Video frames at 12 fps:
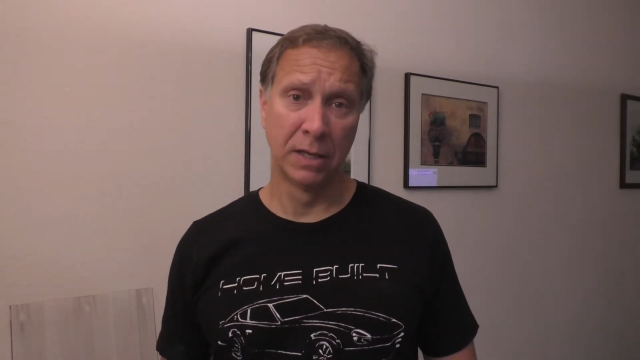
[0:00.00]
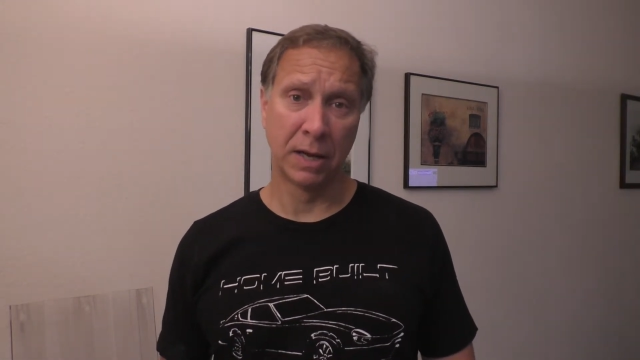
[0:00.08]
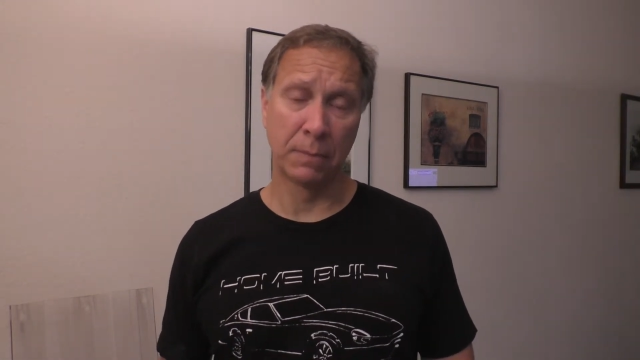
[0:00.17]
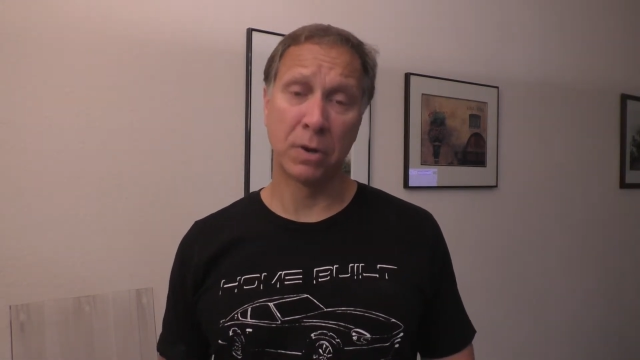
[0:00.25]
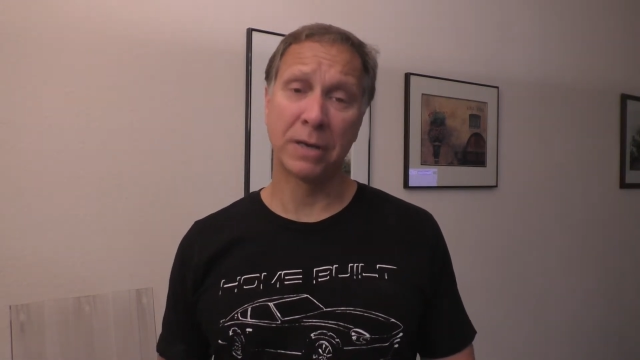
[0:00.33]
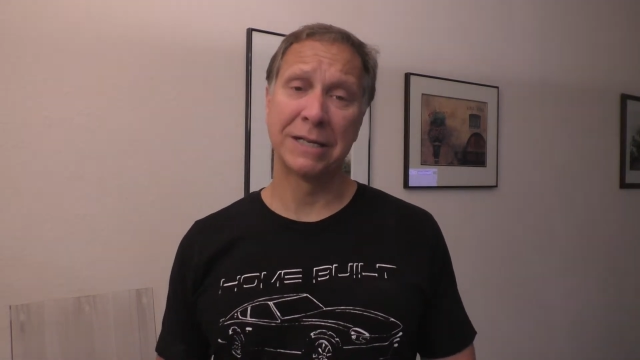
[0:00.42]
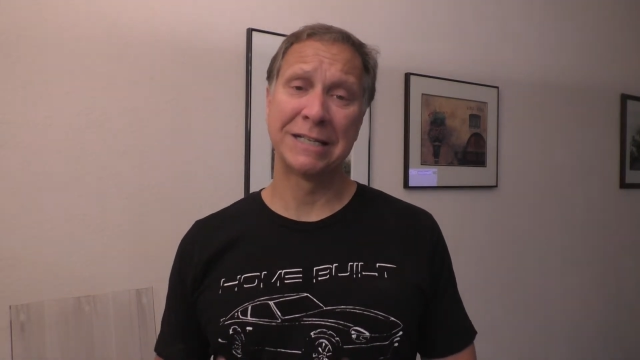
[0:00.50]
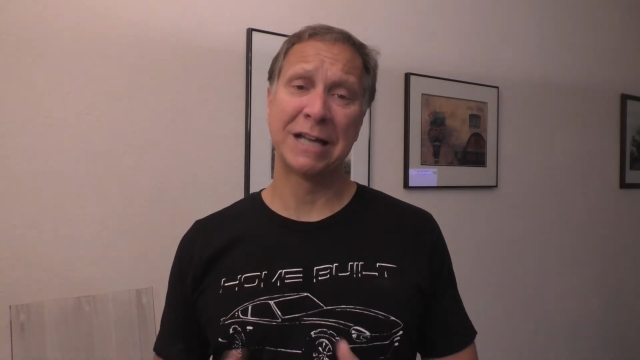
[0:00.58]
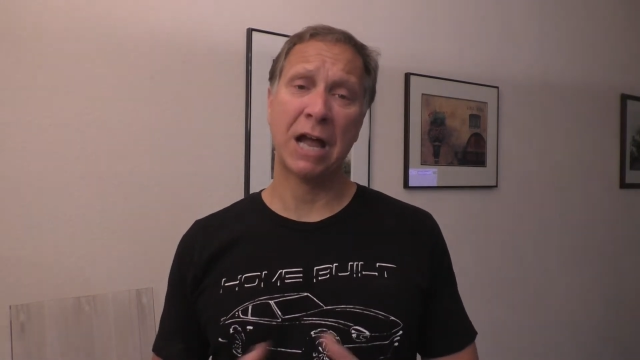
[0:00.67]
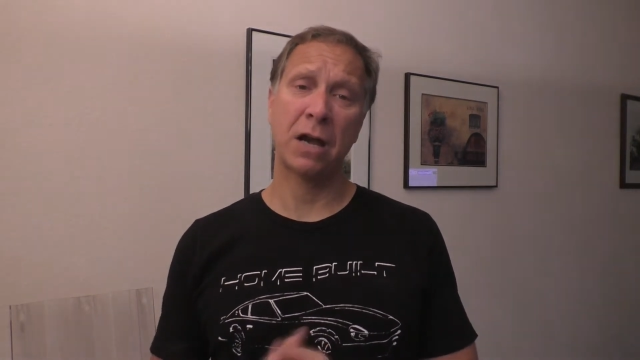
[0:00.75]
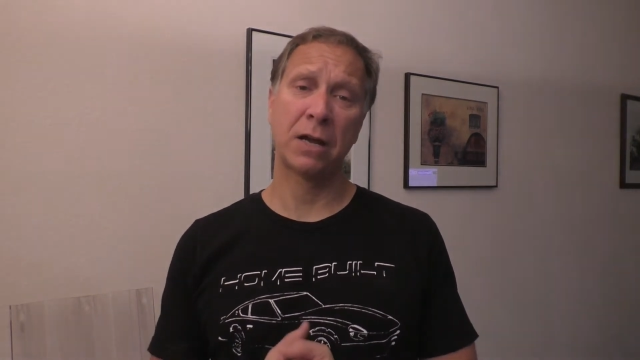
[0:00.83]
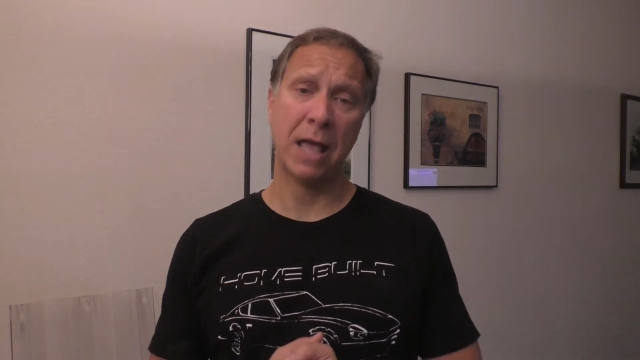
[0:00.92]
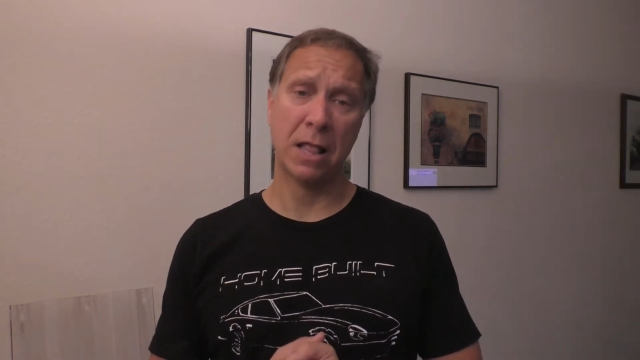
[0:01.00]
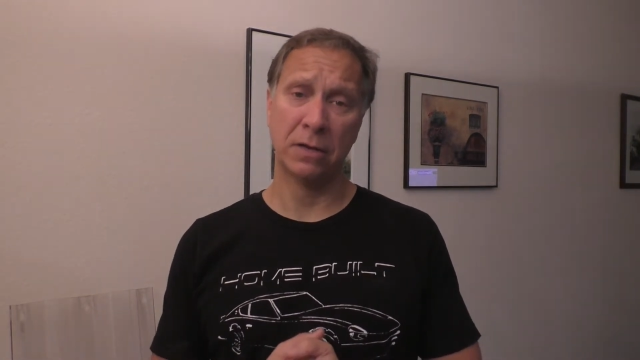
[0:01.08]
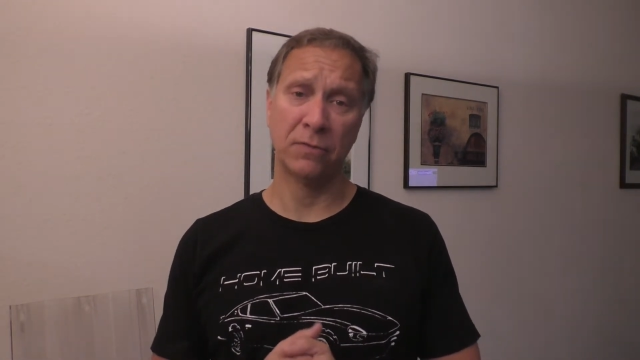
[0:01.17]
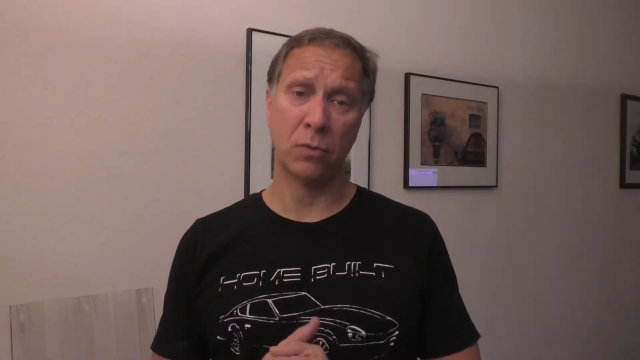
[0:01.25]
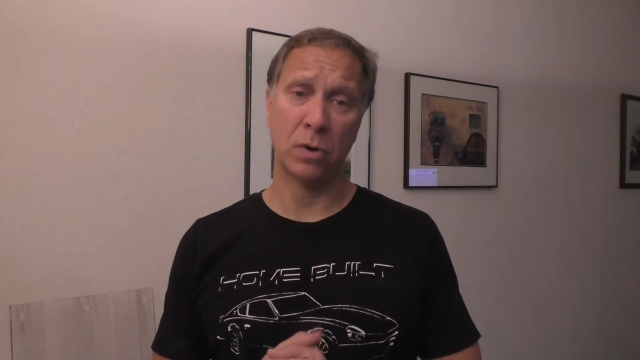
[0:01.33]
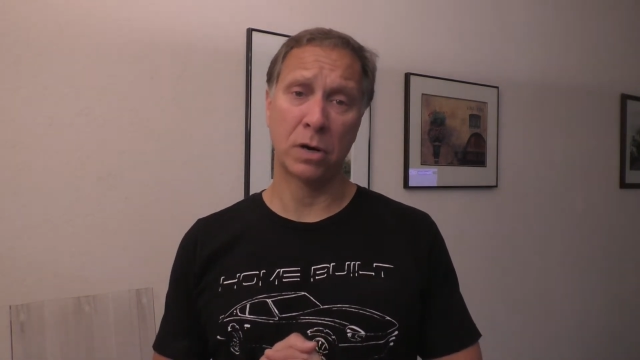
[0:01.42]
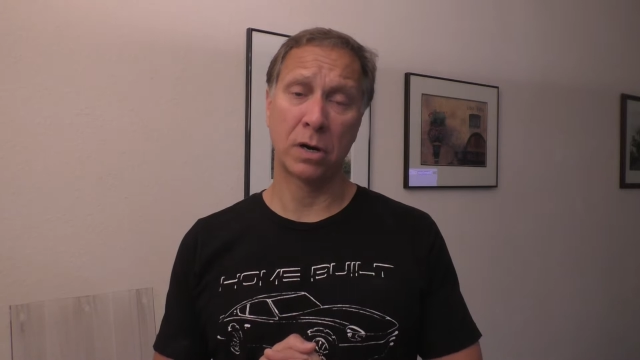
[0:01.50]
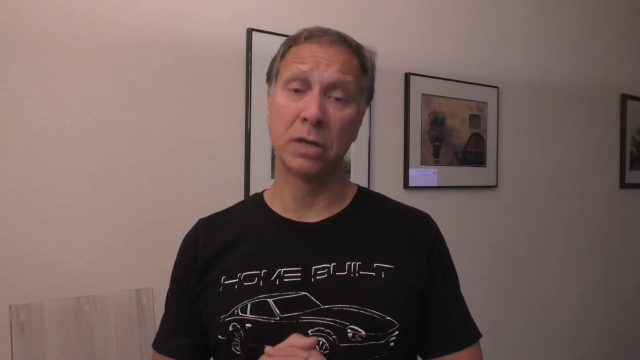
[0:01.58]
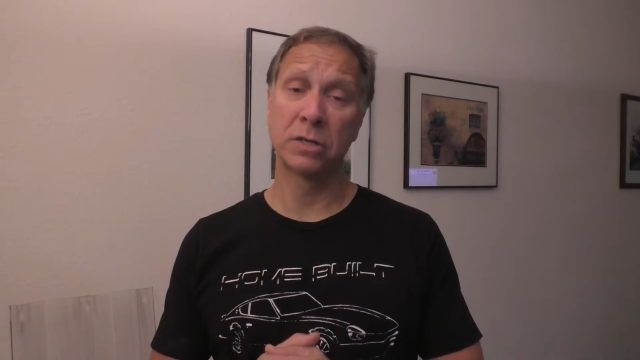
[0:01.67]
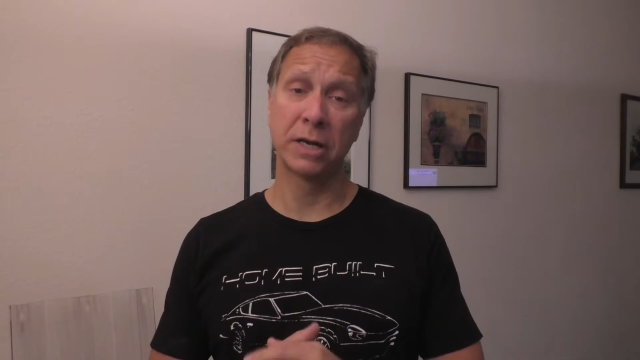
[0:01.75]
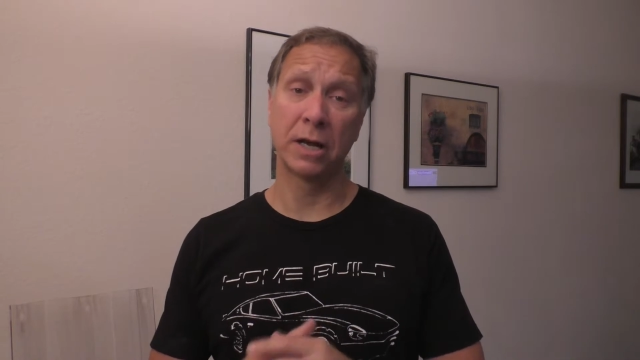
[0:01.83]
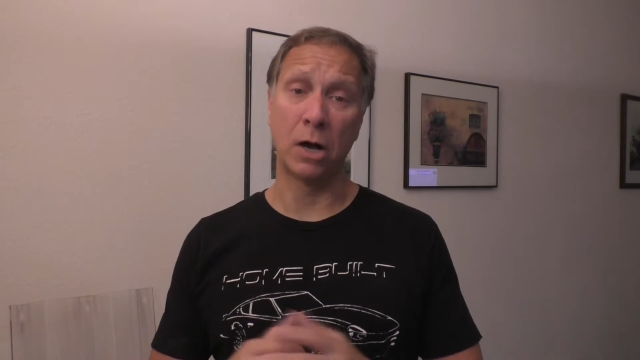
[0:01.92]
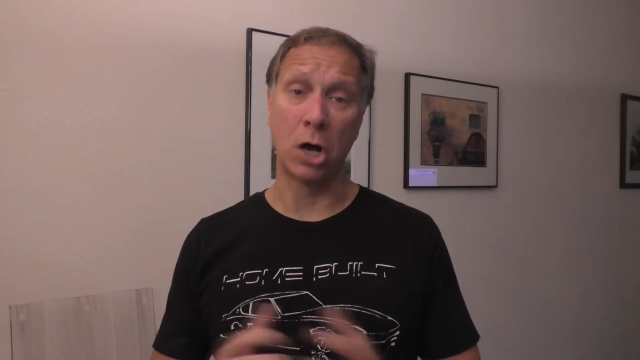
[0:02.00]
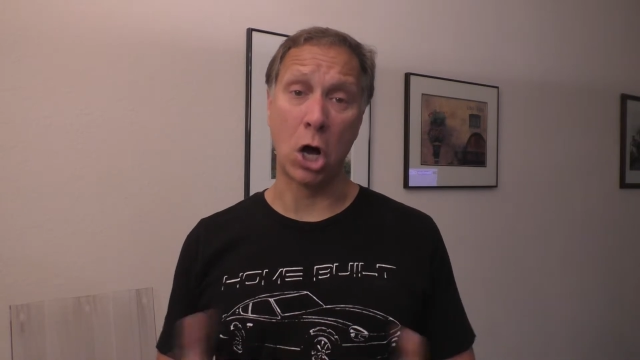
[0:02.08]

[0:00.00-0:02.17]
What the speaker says: I brought an entire gallon of water. I drank